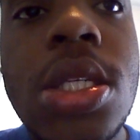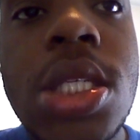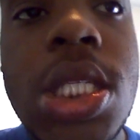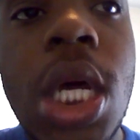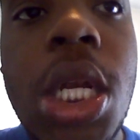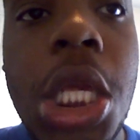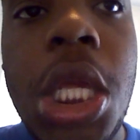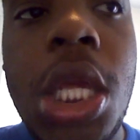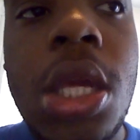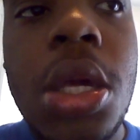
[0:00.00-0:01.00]

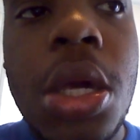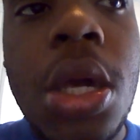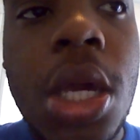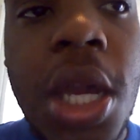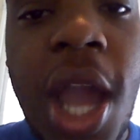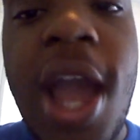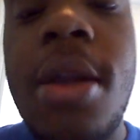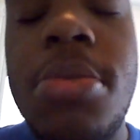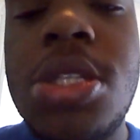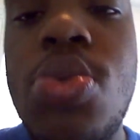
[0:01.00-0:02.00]
Sonny
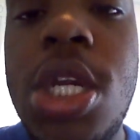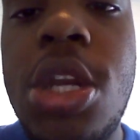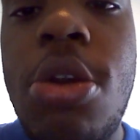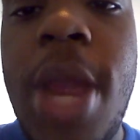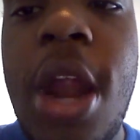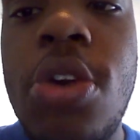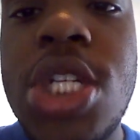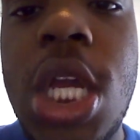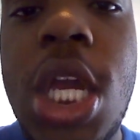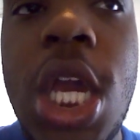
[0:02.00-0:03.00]
got in between their
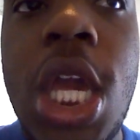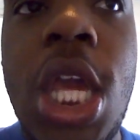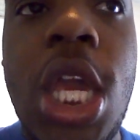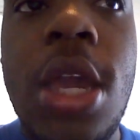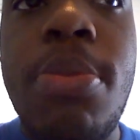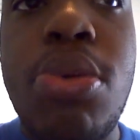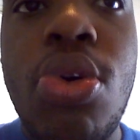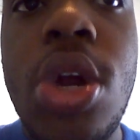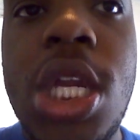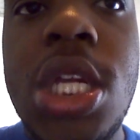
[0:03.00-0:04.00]
marriage and
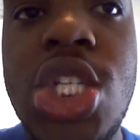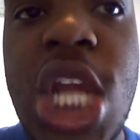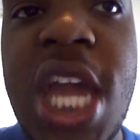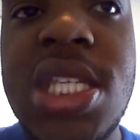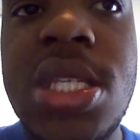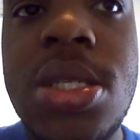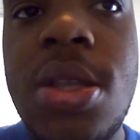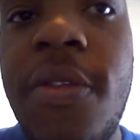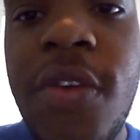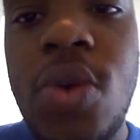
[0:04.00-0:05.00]
brought in
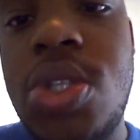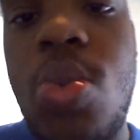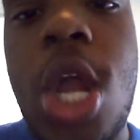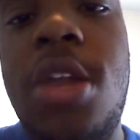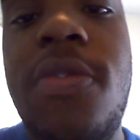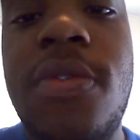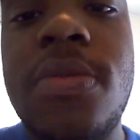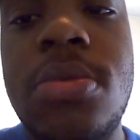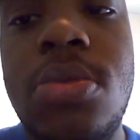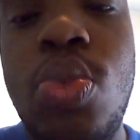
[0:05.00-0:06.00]
Jax's first wife,
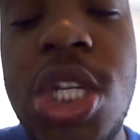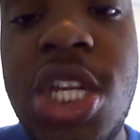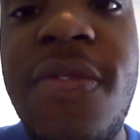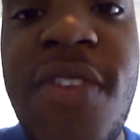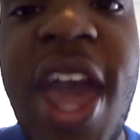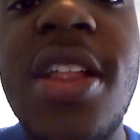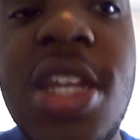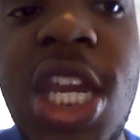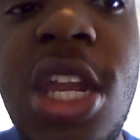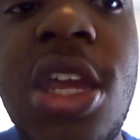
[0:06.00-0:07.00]
which
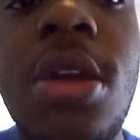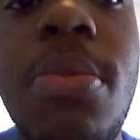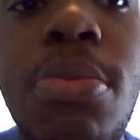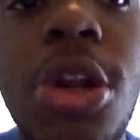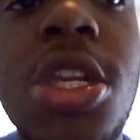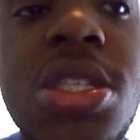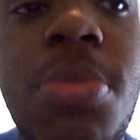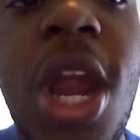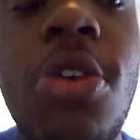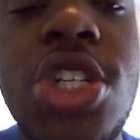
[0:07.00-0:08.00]
invalidated
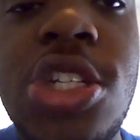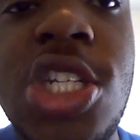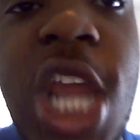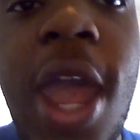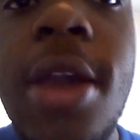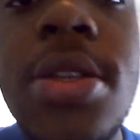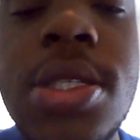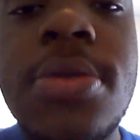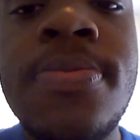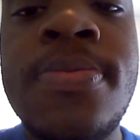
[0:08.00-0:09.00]
Brenda's marriage to
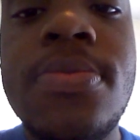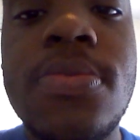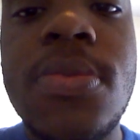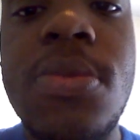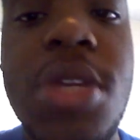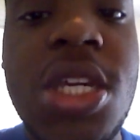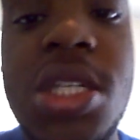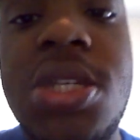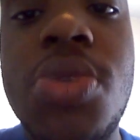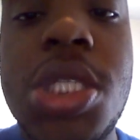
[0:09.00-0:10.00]
Jax
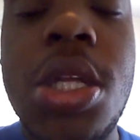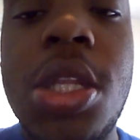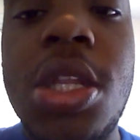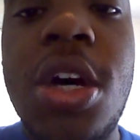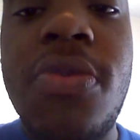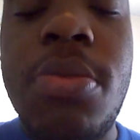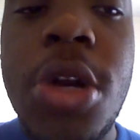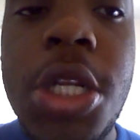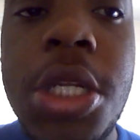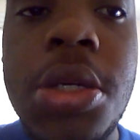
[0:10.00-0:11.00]
because he was still in love with
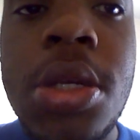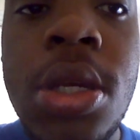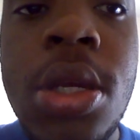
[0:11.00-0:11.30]
Brenda.